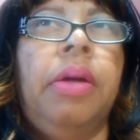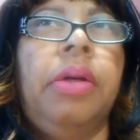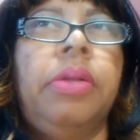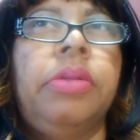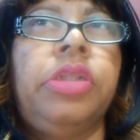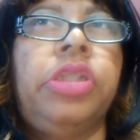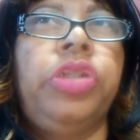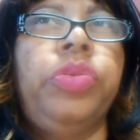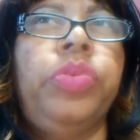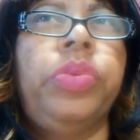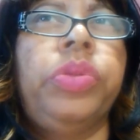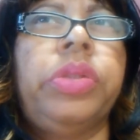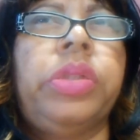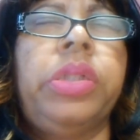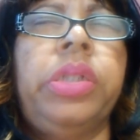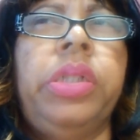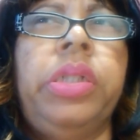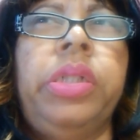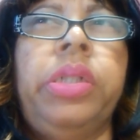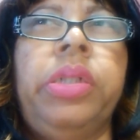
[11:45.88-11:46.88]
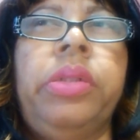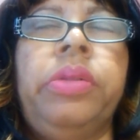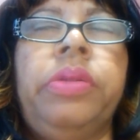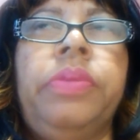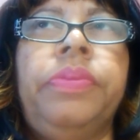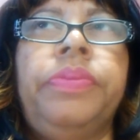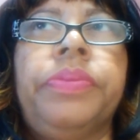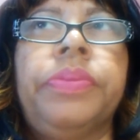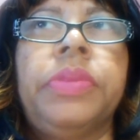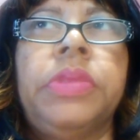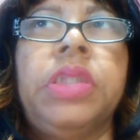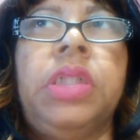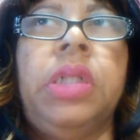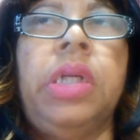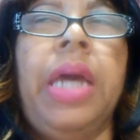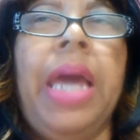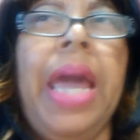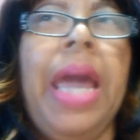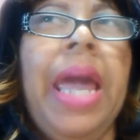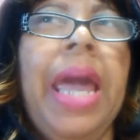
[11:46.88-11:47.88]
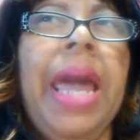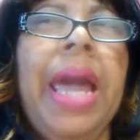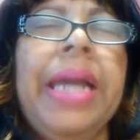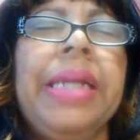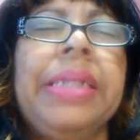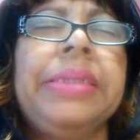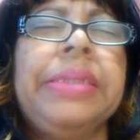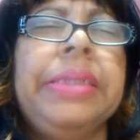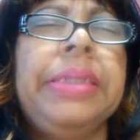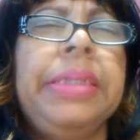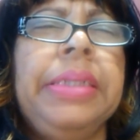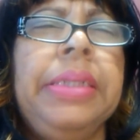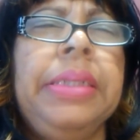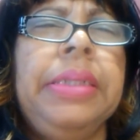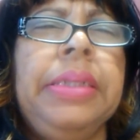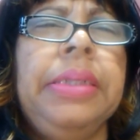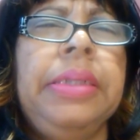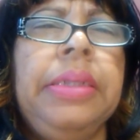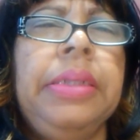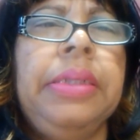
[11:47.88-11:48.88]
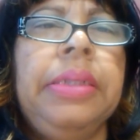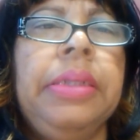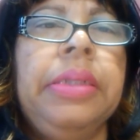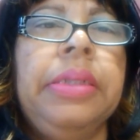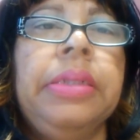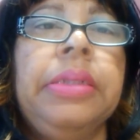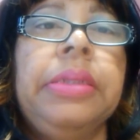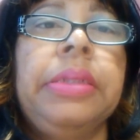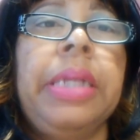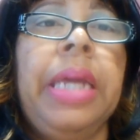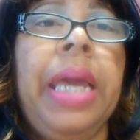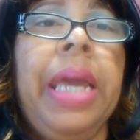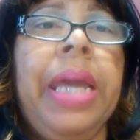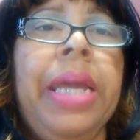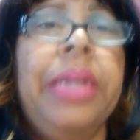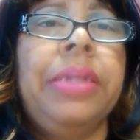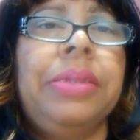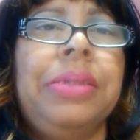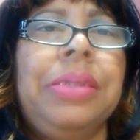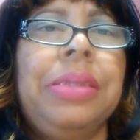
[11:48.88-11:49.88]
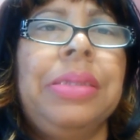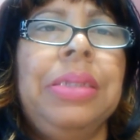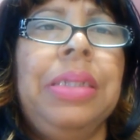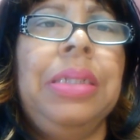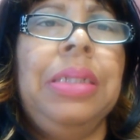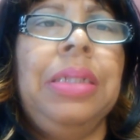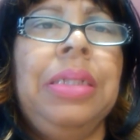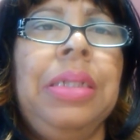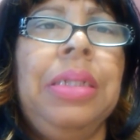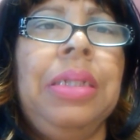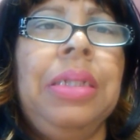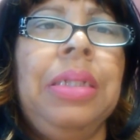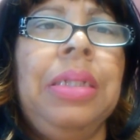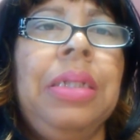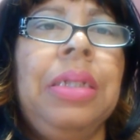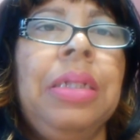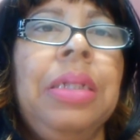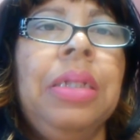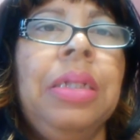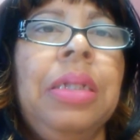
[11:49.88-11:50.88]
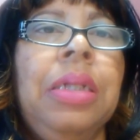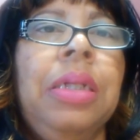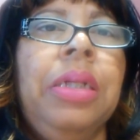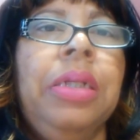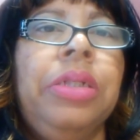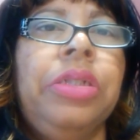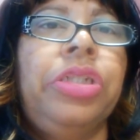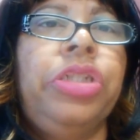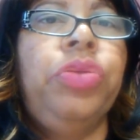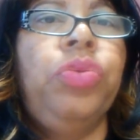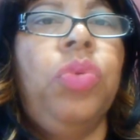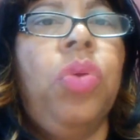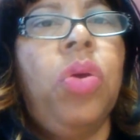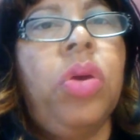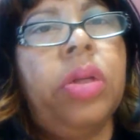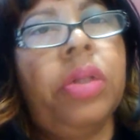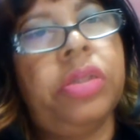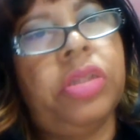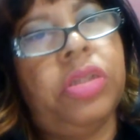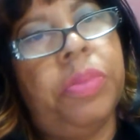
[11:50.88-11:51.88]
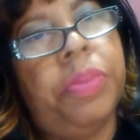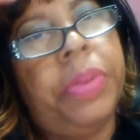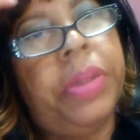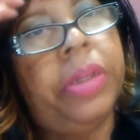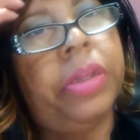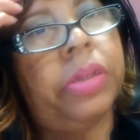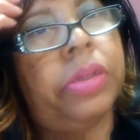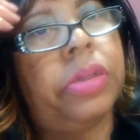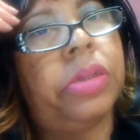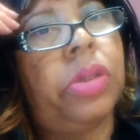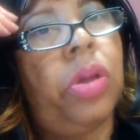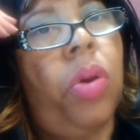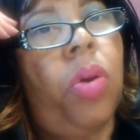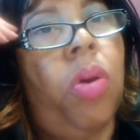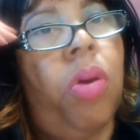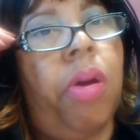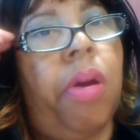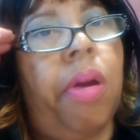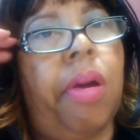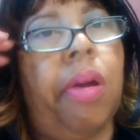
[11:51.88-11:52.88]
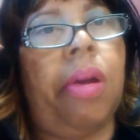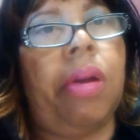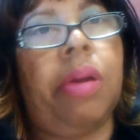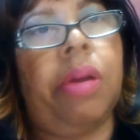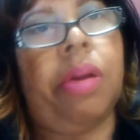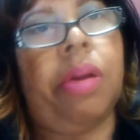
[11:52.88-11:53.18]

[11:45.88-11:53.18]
she was in acting and dancing. She wanted to be a star,